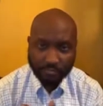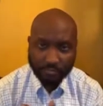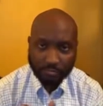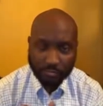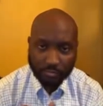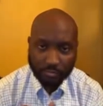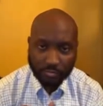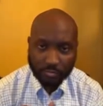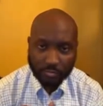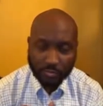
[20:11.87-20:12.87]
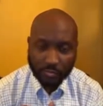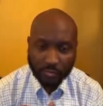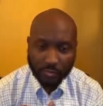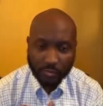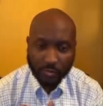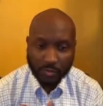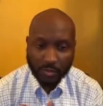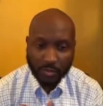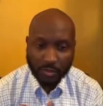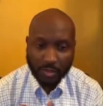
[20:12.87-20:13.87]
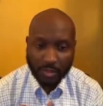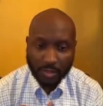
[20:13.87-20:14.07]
[no speech]